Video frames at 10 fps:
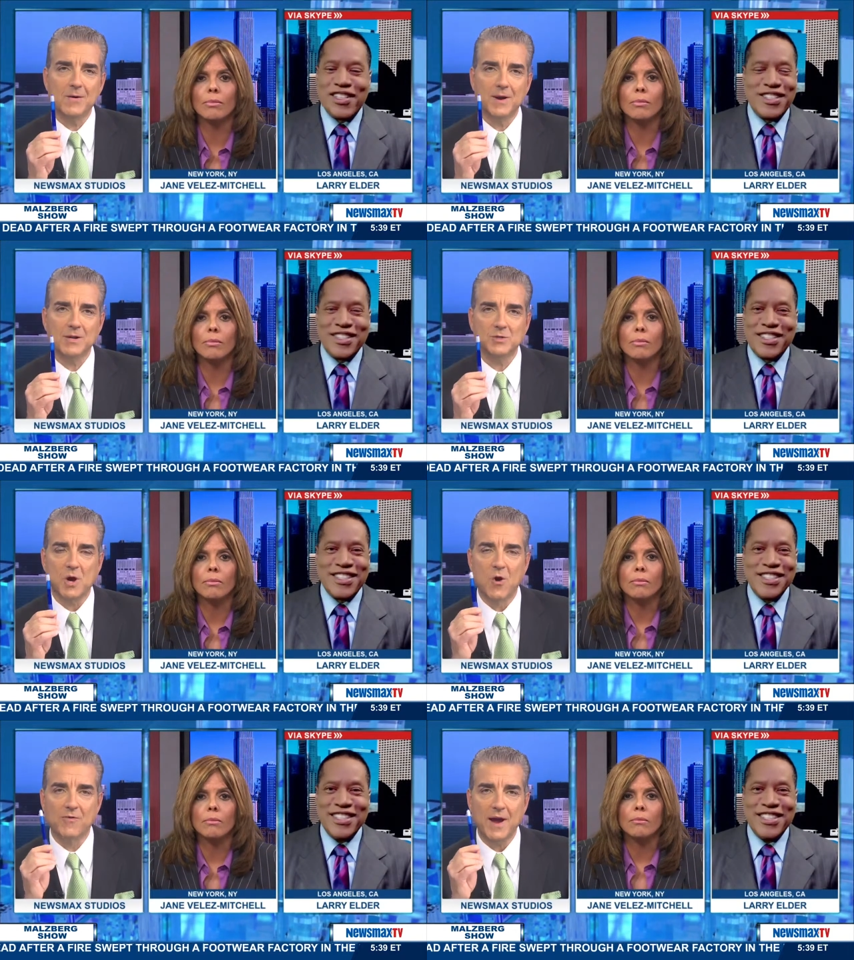Speaker 1: is,
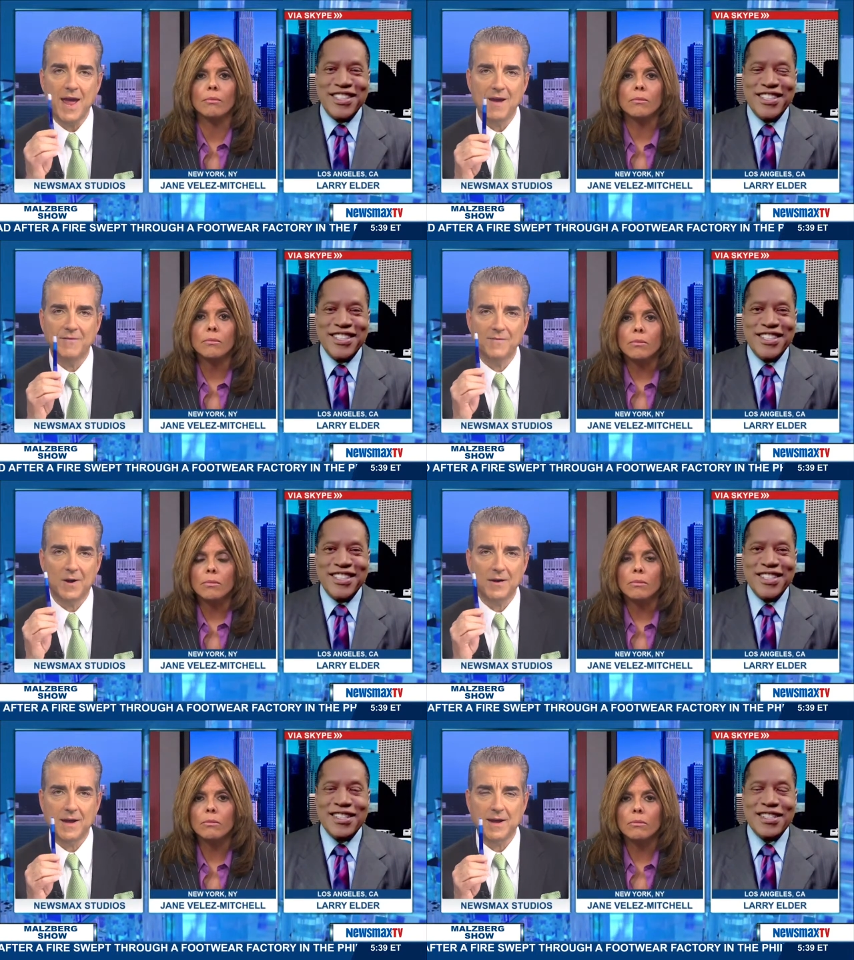over half of
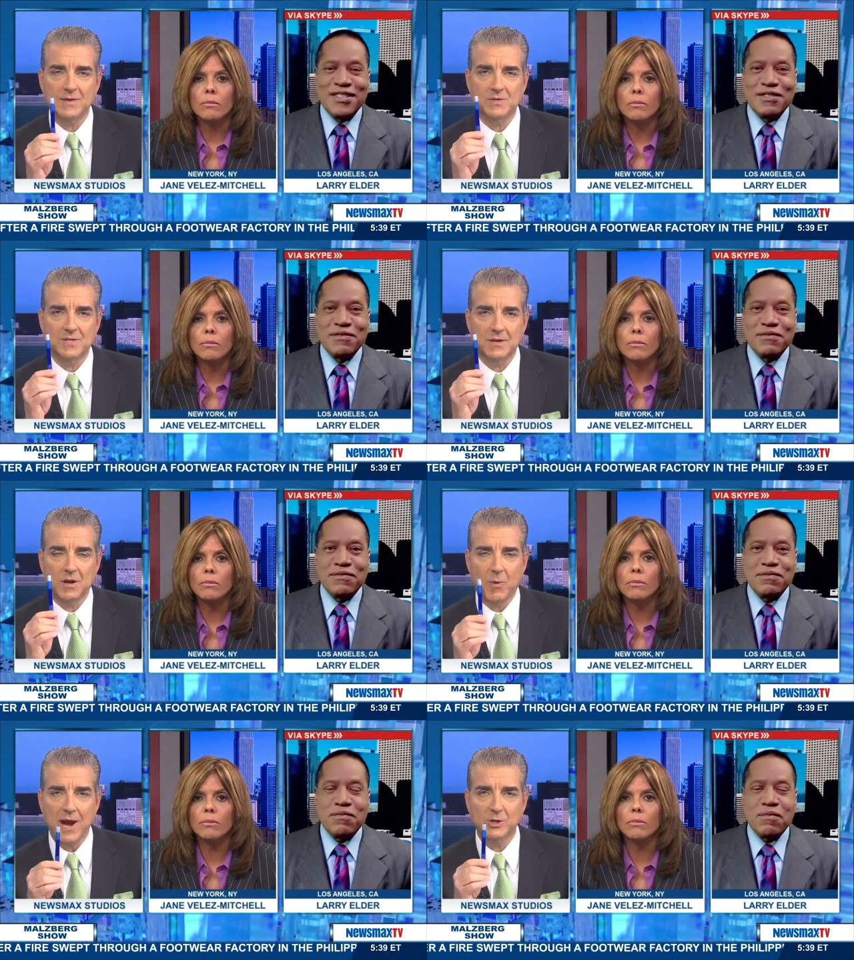our kids
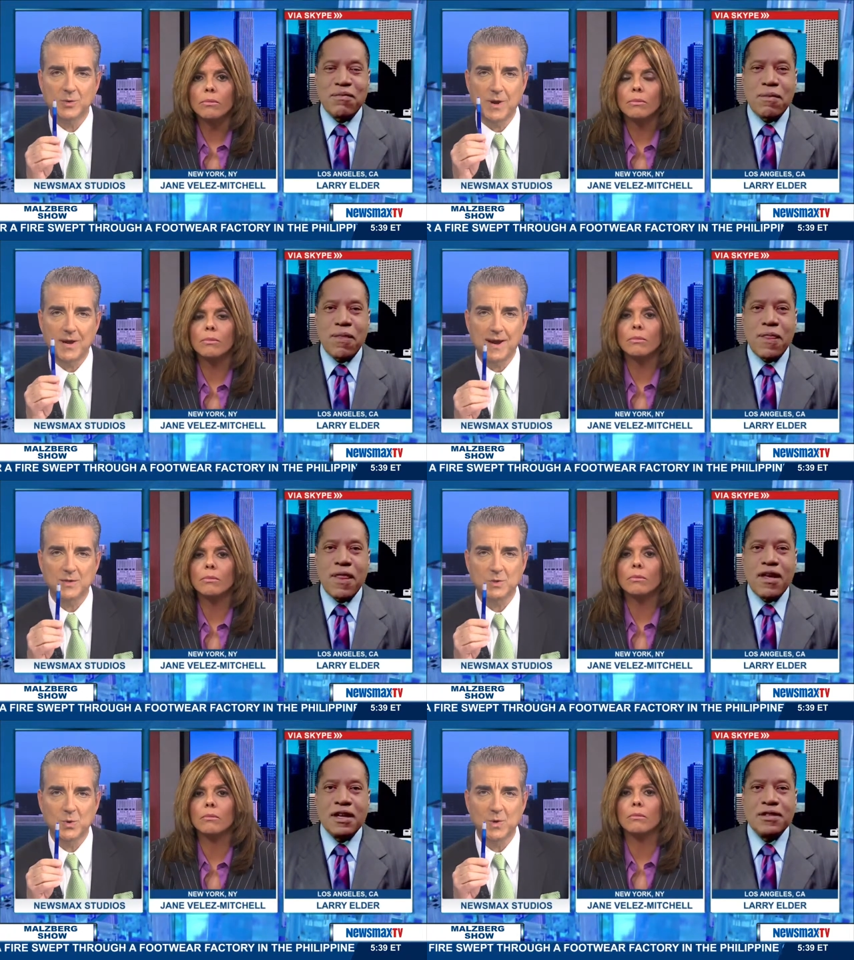graduate high
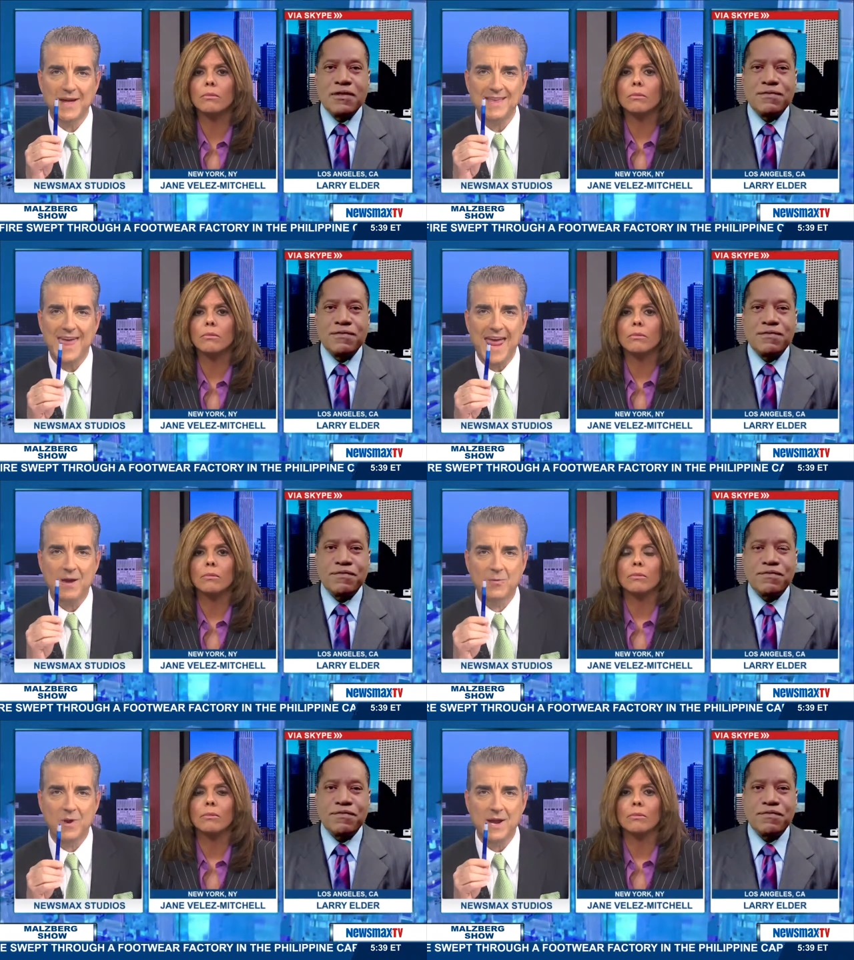school and can't
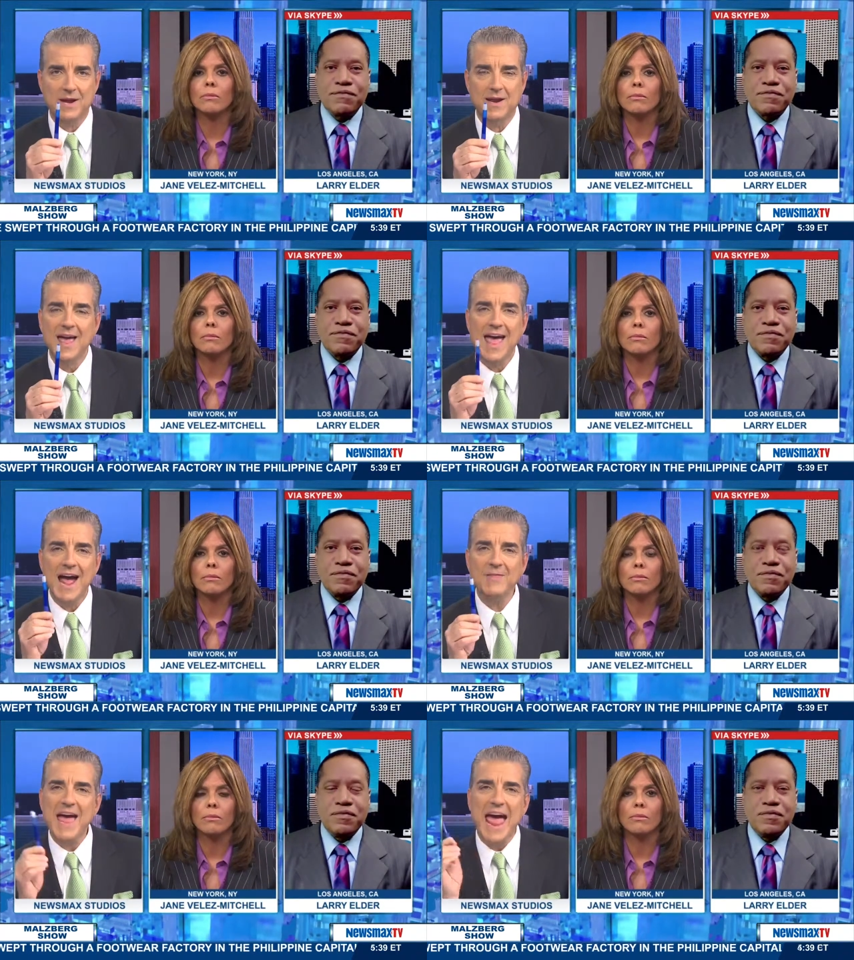read. How
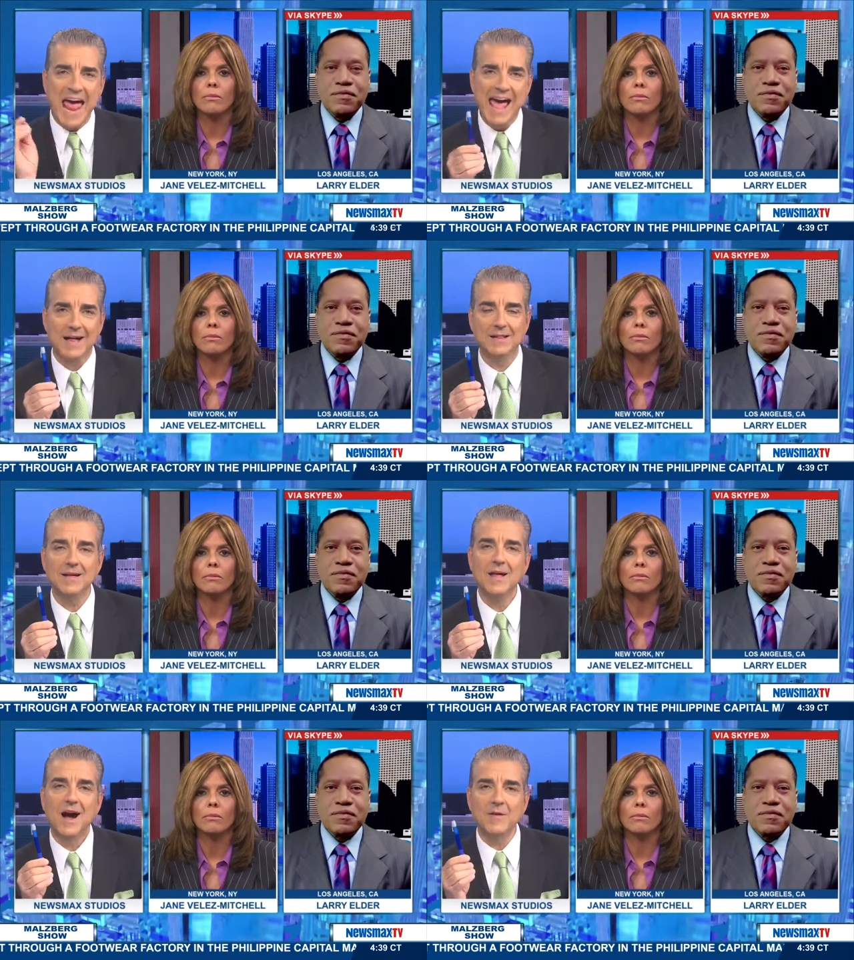the hell
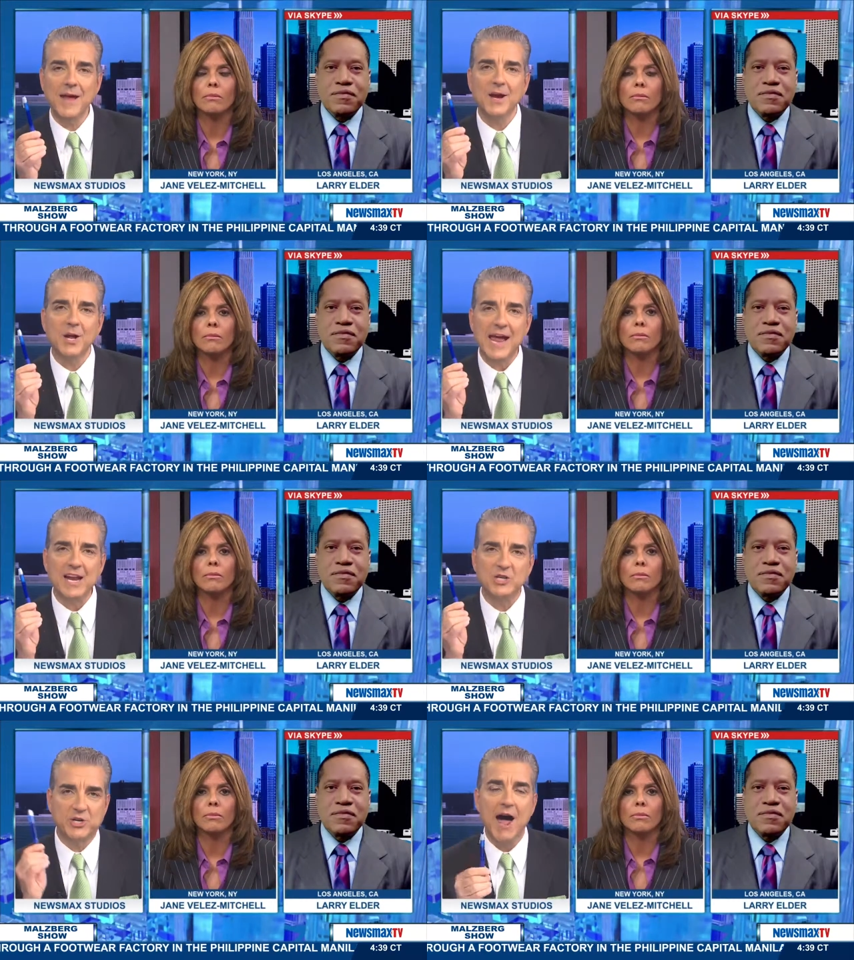are they going to get a
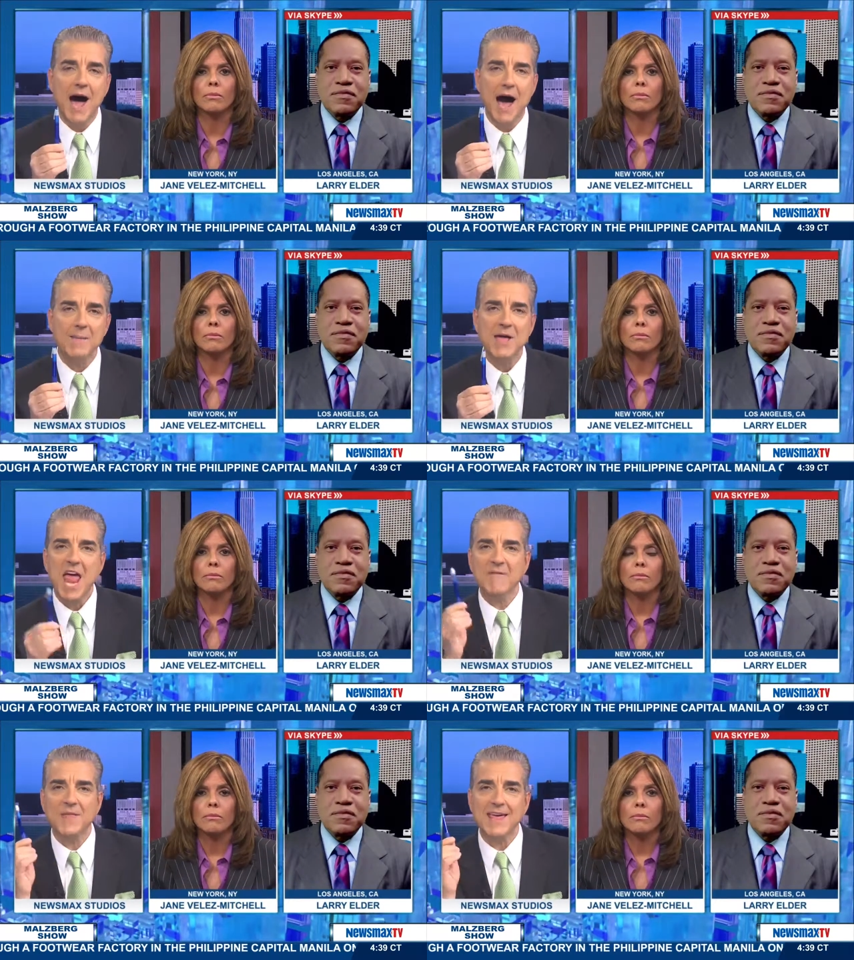job
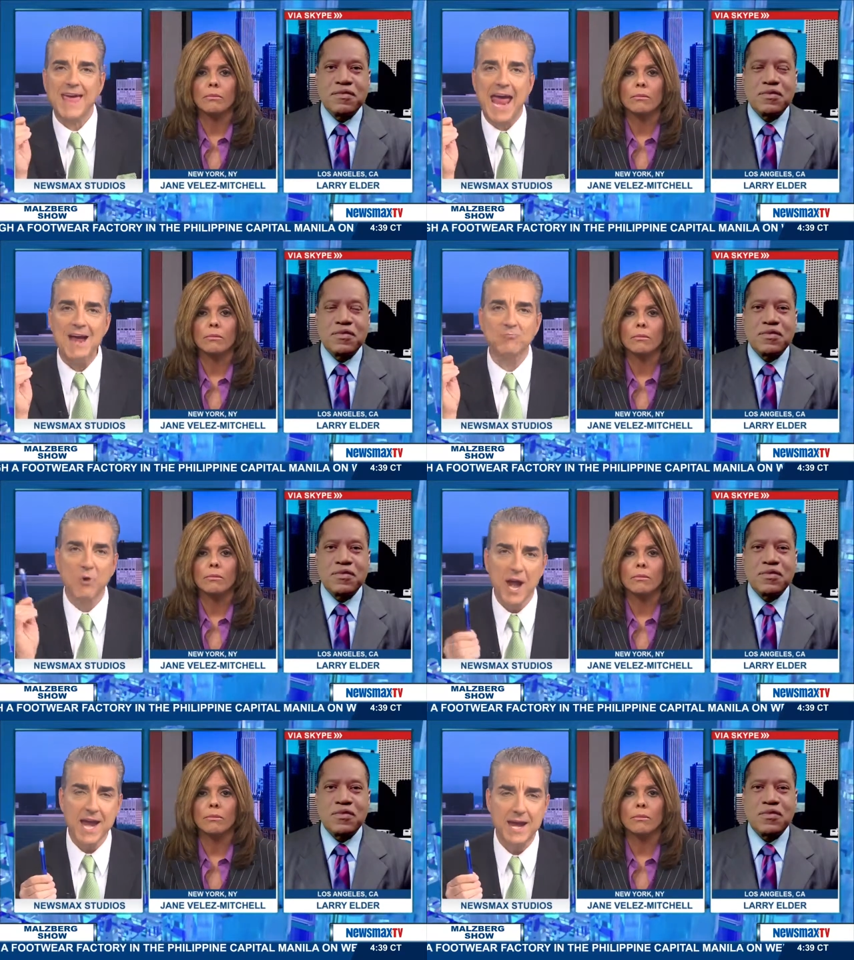if they can't
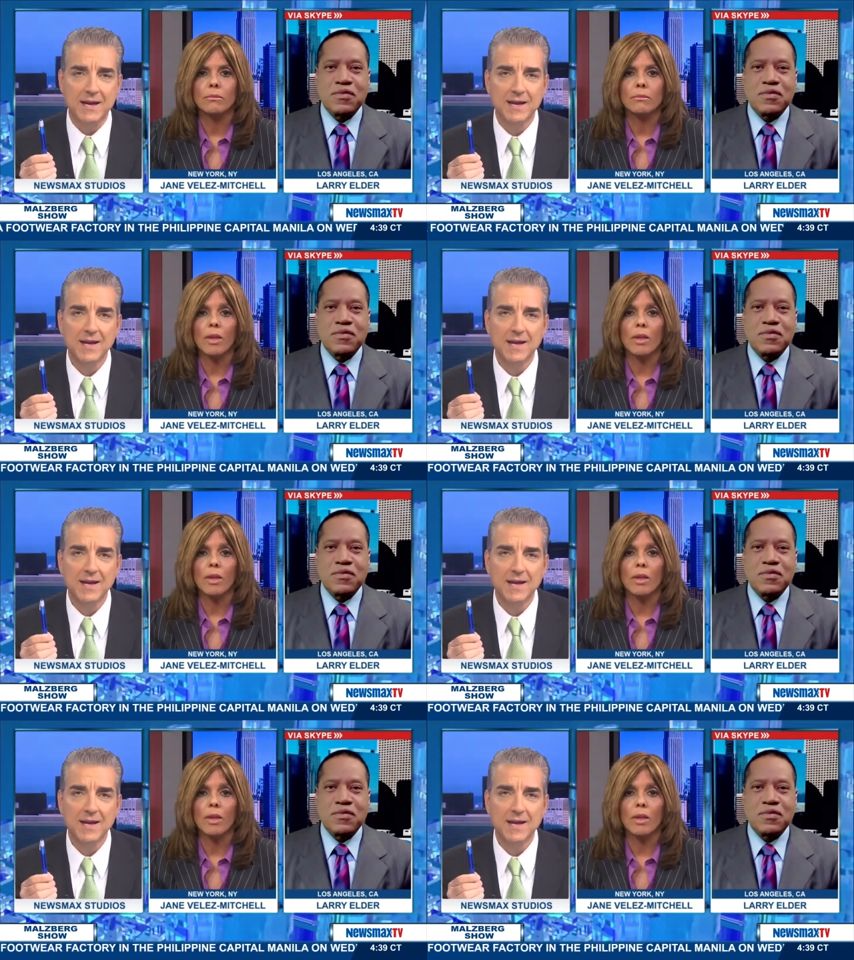read?